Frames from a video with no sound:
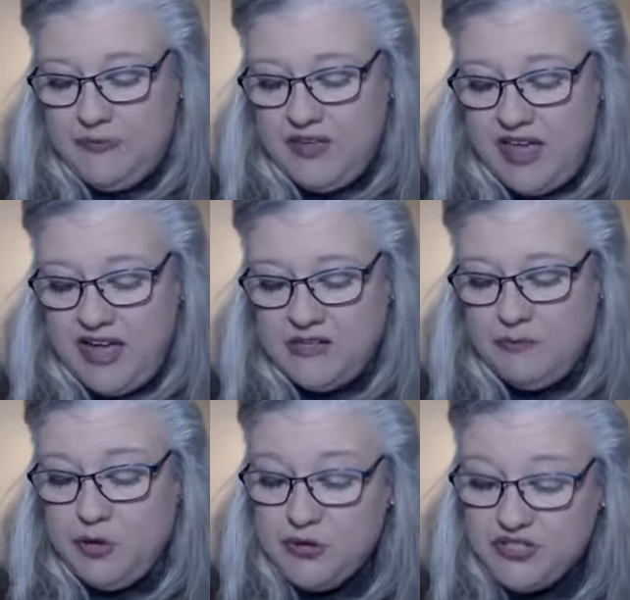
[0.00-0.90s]
And
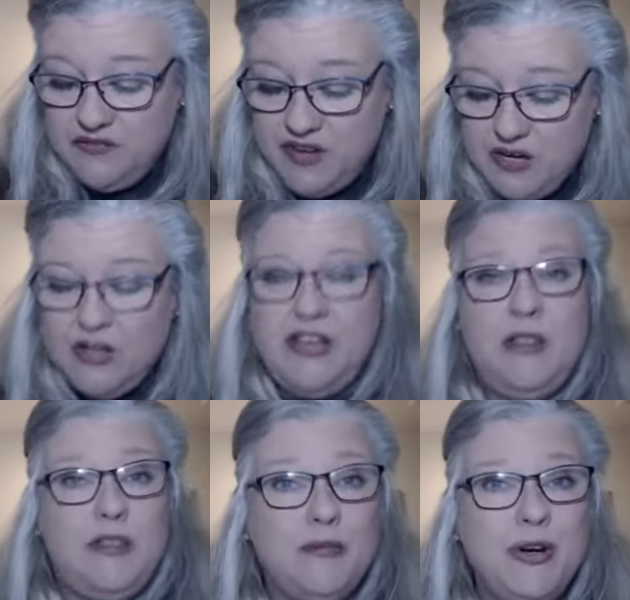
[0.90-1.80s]
persevering
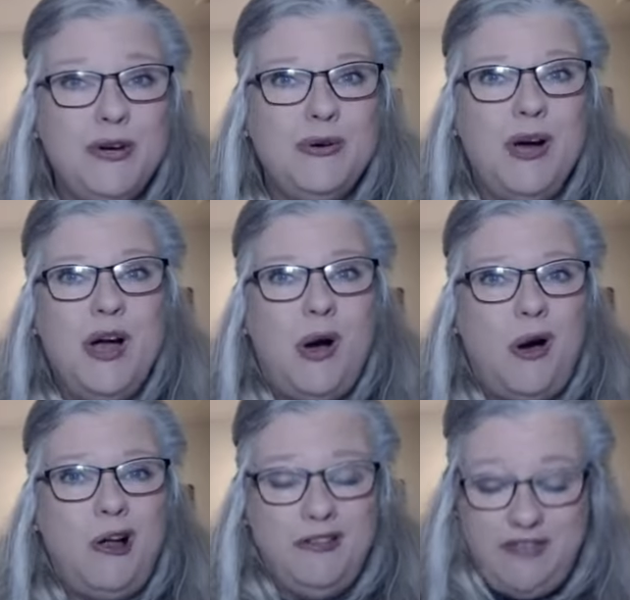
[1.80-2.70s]
through
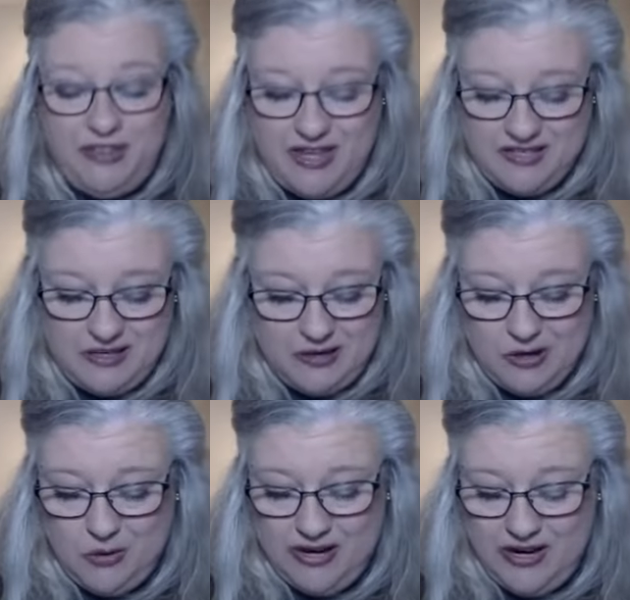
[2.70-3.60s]
all of the things that are
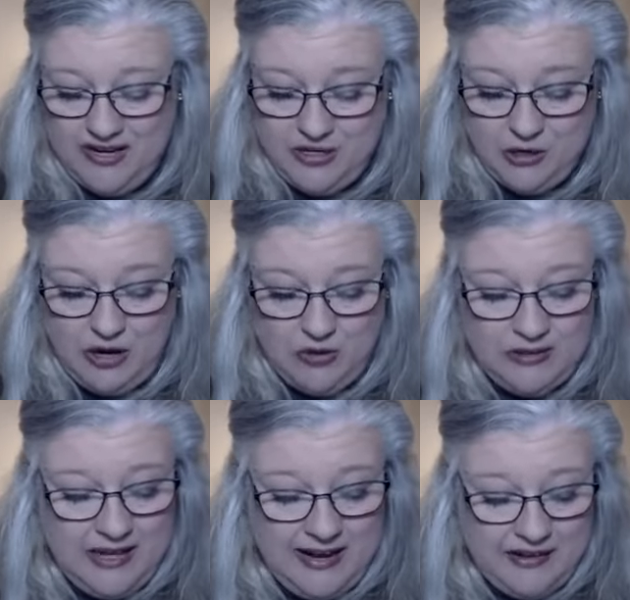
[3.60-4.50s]
going on in your own
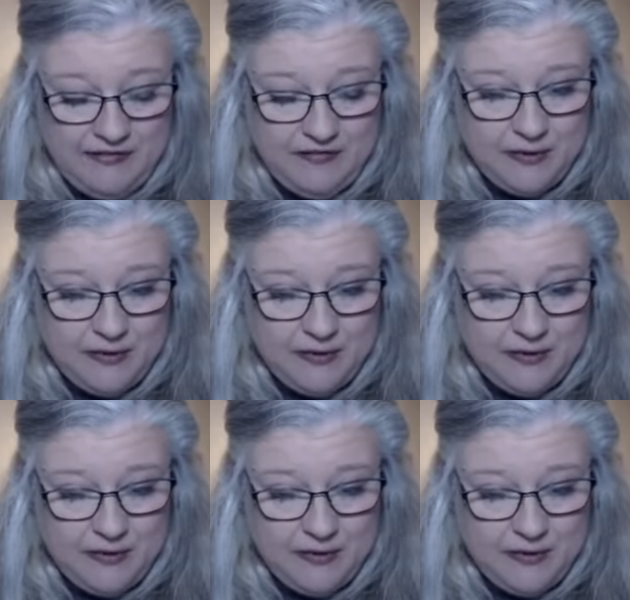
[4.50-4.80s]
life.